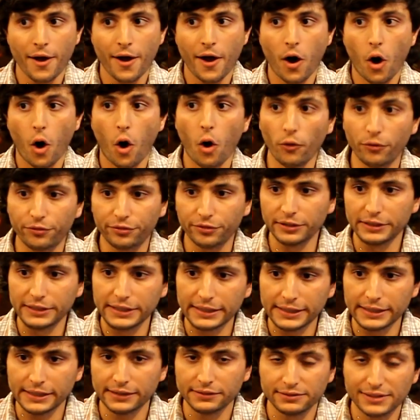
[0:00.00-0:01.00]

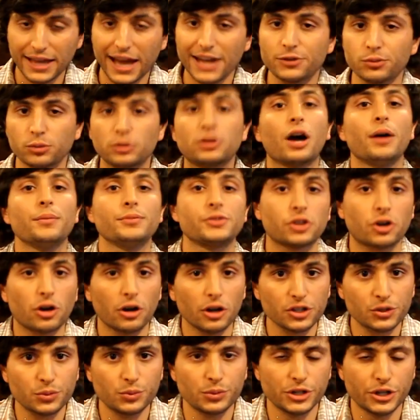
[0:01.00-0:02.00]
hopefully that's what comes
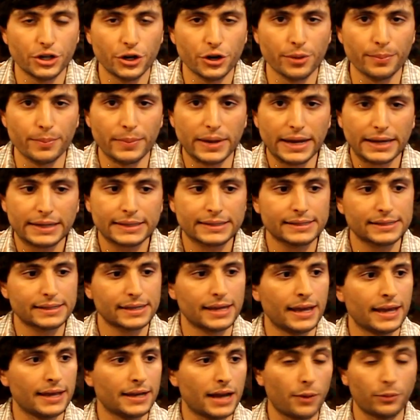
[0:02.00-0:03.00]
across when you hear the mix,
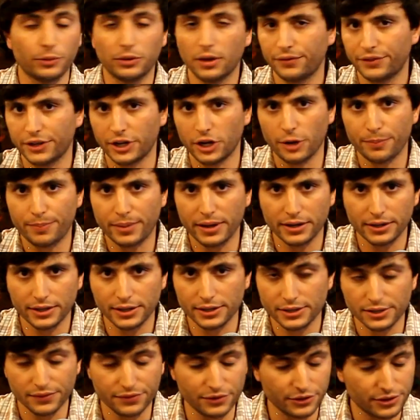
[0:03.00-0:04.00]
and I would love to hear
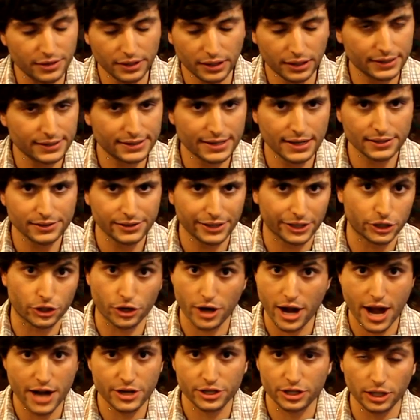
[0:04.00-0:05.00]
opinions. If you think it sounds like
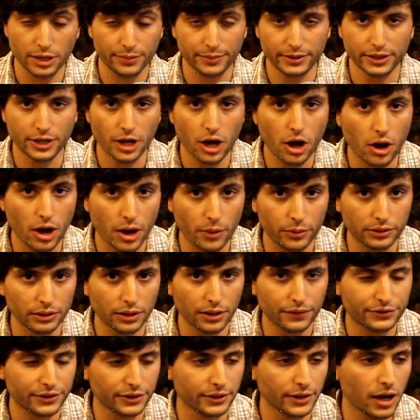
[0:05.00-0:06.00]
trash, let me know. I would
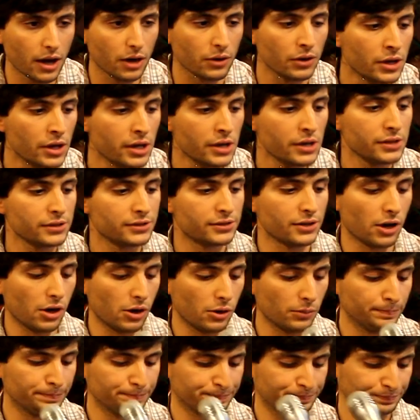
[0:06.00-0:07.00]
love to know.
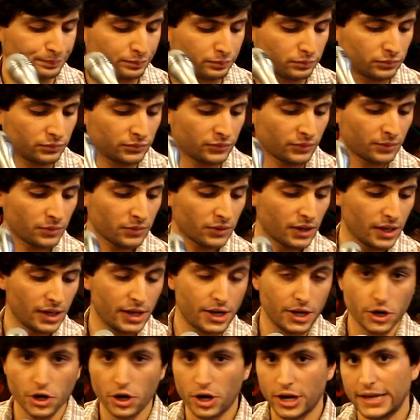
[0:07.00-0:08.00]
So
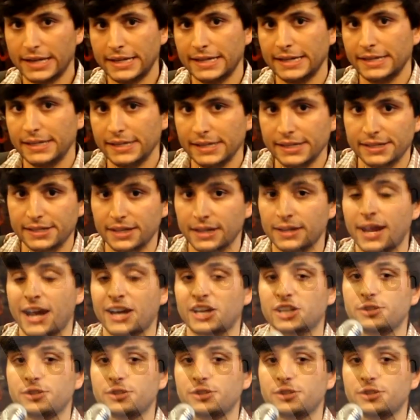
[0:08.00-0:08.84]
here is an